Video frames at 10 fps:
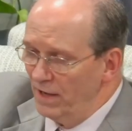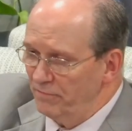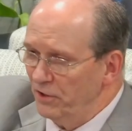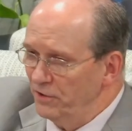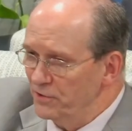to
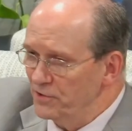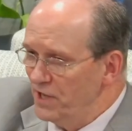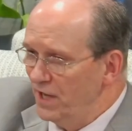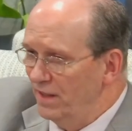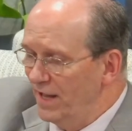
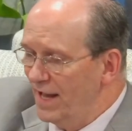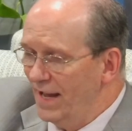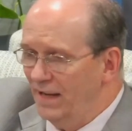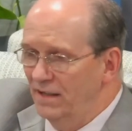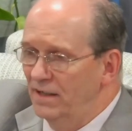understand that.
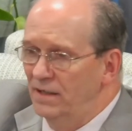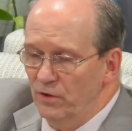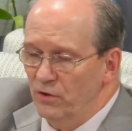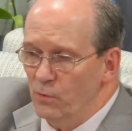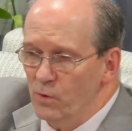
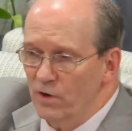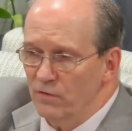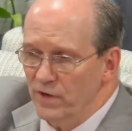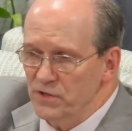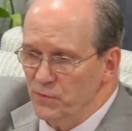The word
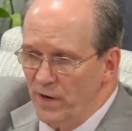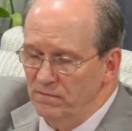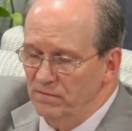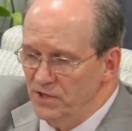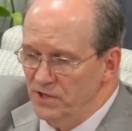resurrect
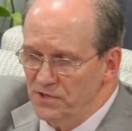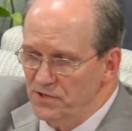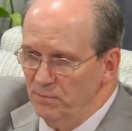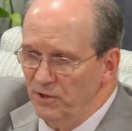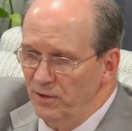just
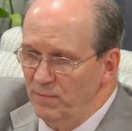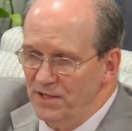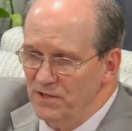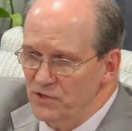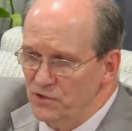simply
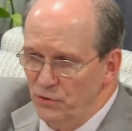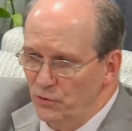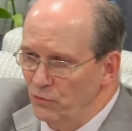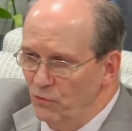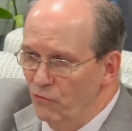means
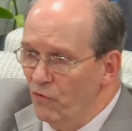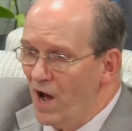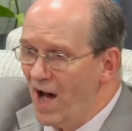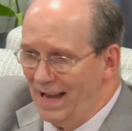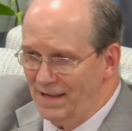to
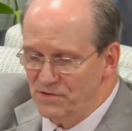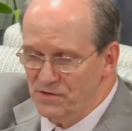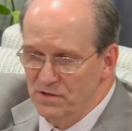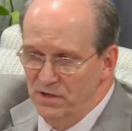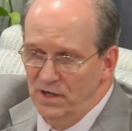
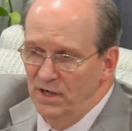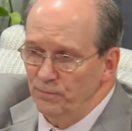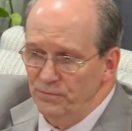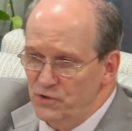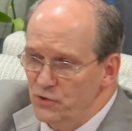rise,
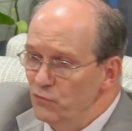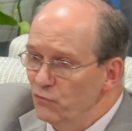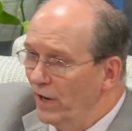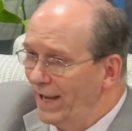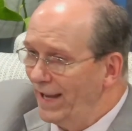to
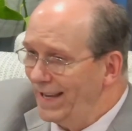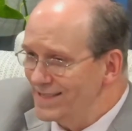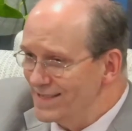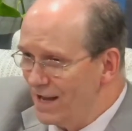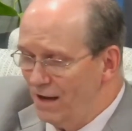raise
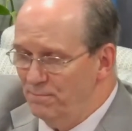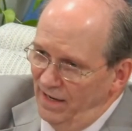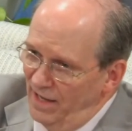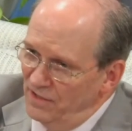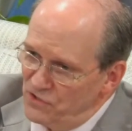up.
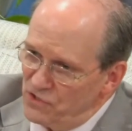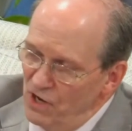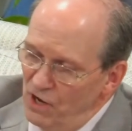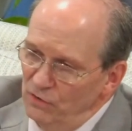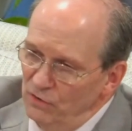And
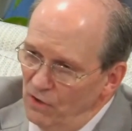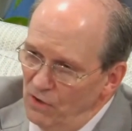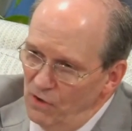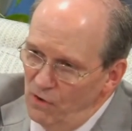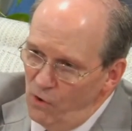so
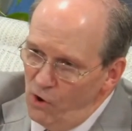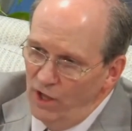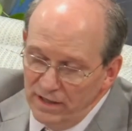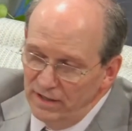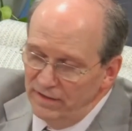
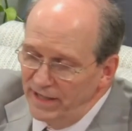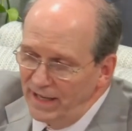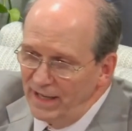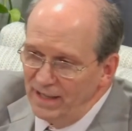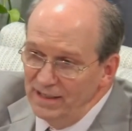on
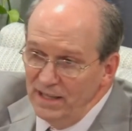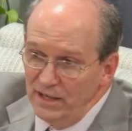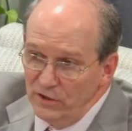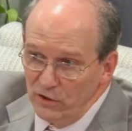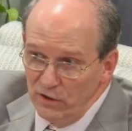the
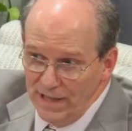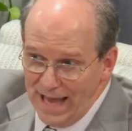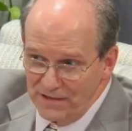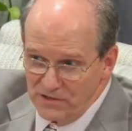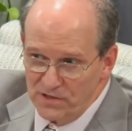literal
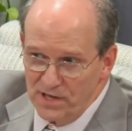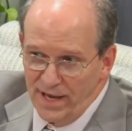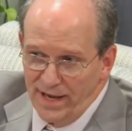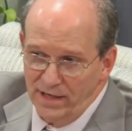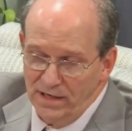last
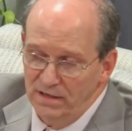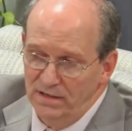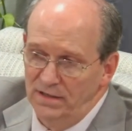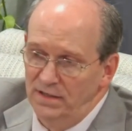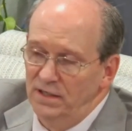day,
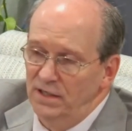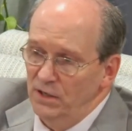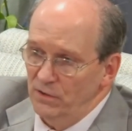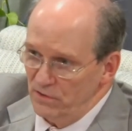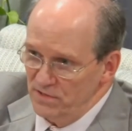
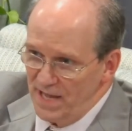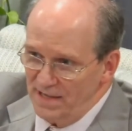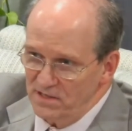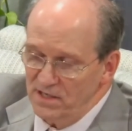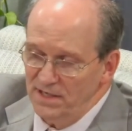because
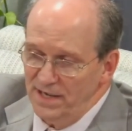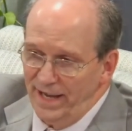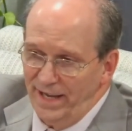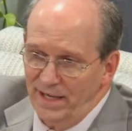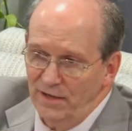that's the
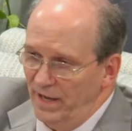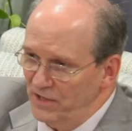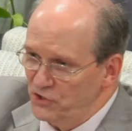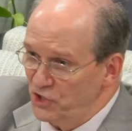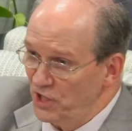day,
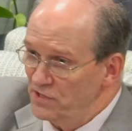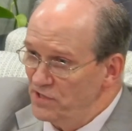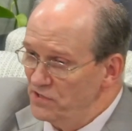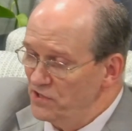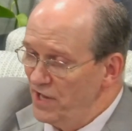as
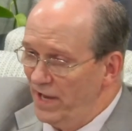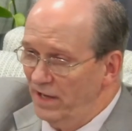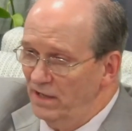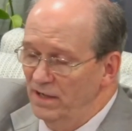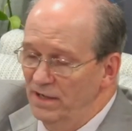Jesus said,